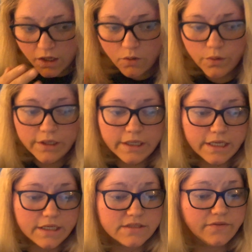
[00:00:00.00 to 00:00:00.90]
when
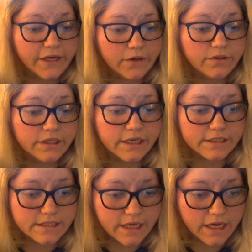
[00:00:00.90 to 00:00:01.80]
he is found the
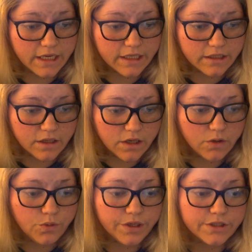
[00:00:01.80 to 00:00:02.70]
next day,
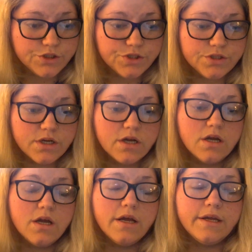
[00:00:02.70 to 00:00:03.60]
which
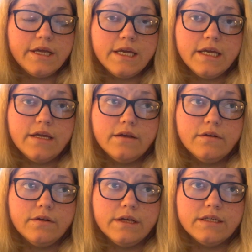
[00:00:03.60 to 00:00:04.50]
he
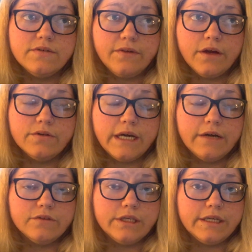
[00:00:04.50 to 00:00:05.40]
is found
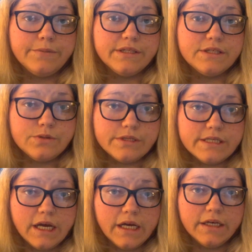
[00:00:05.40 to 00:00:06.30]
after he commits
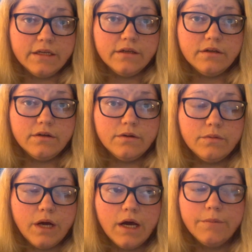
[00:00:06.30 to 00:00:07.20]
suicide
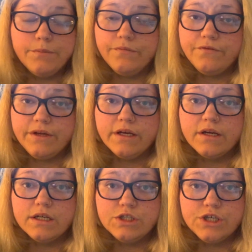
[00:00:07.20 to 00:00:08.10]
um, via
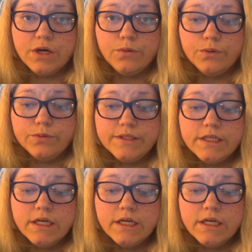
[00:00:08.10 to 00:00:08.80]
gunshot wound,